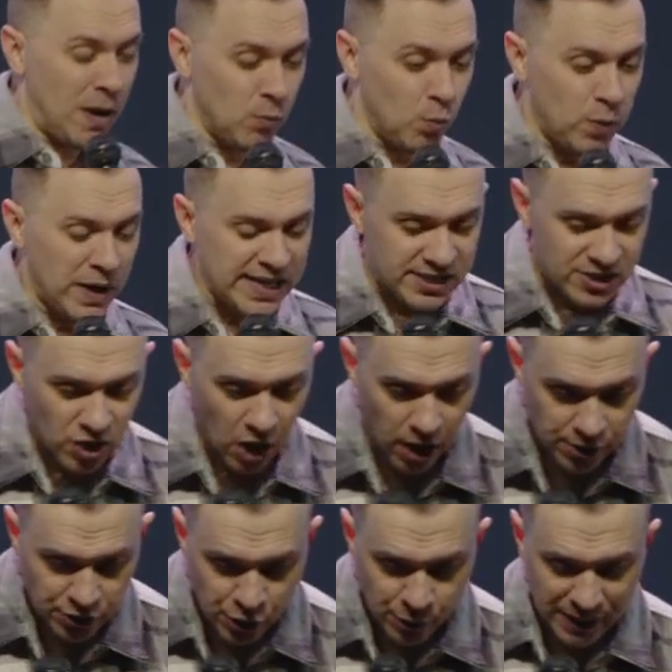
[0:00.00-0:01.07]
when we
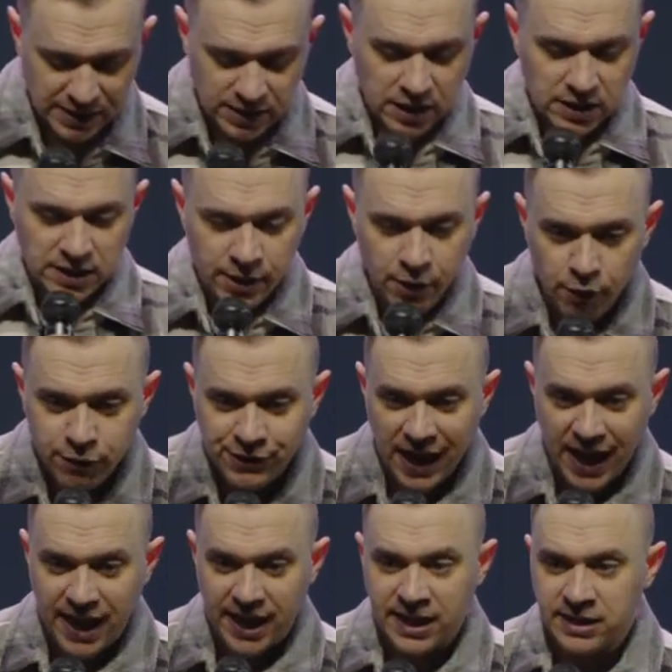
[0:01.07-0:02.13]
start doing the little
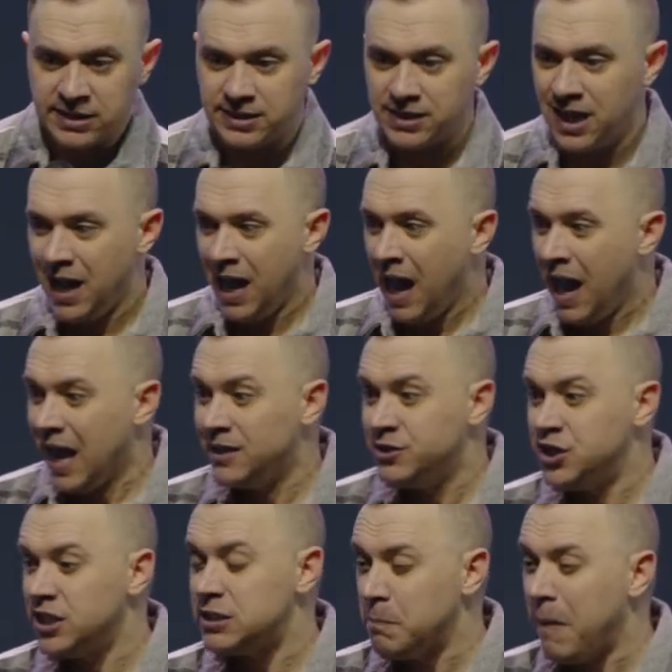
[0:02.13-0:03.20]
things, and
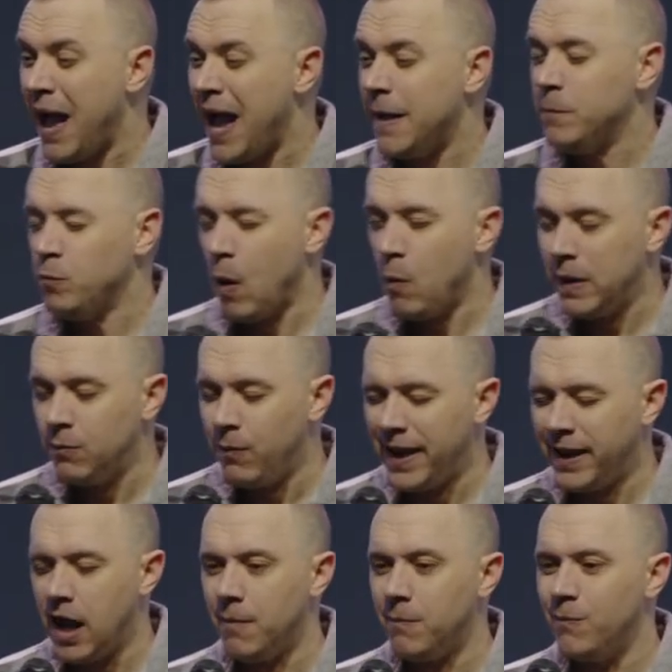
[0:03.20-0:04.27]
just by when we
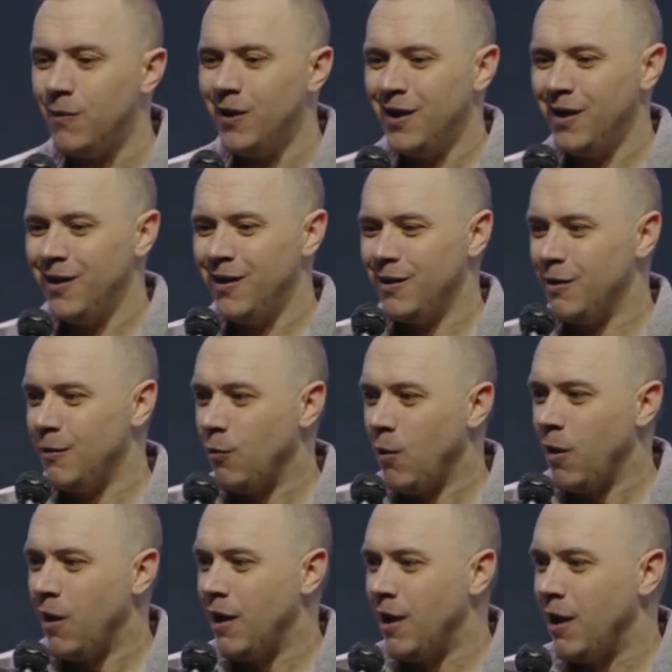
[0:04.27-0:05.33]
wake up,
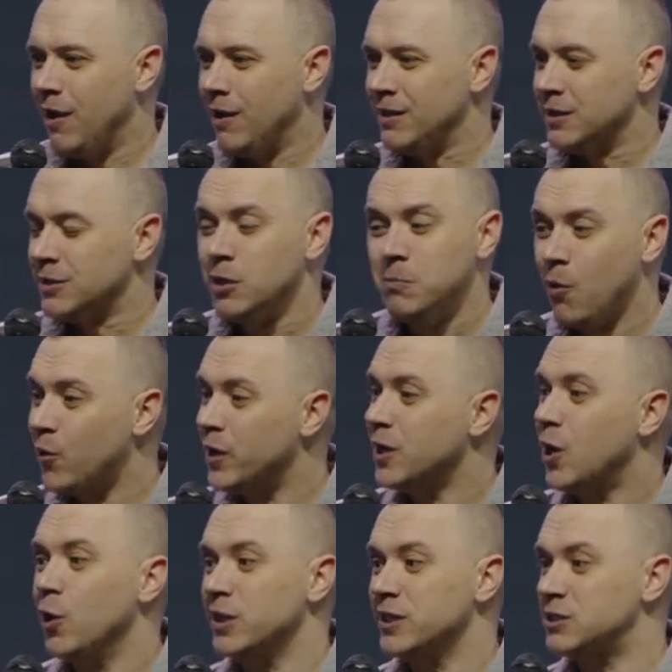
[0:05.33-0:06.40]
good
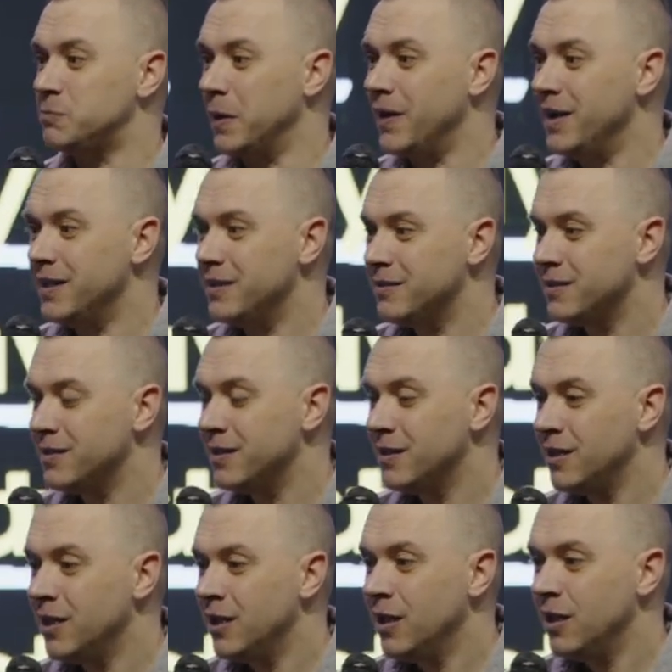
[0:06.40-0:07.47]
morning, Holy Spirit.
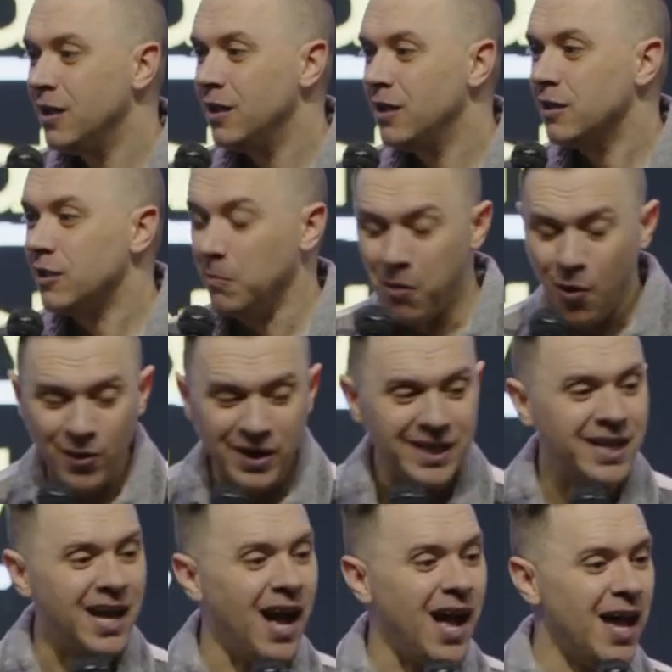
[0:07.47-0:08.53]
Good
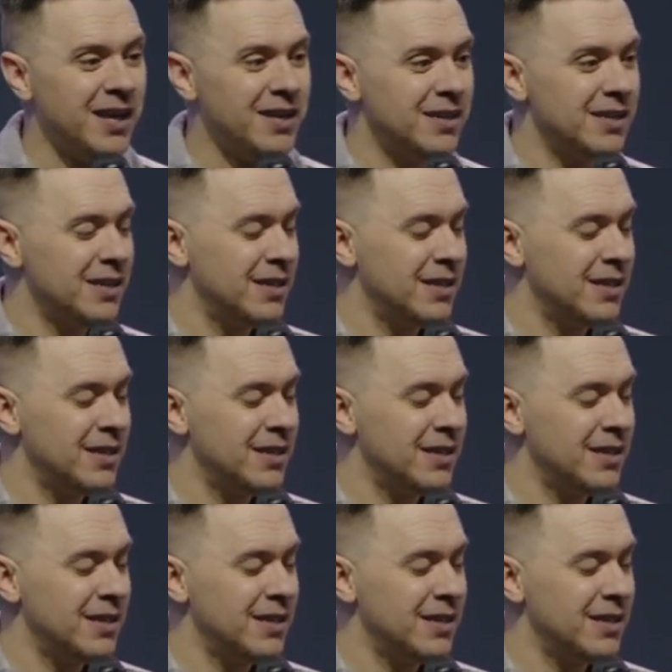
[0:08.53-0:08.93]
morning, God.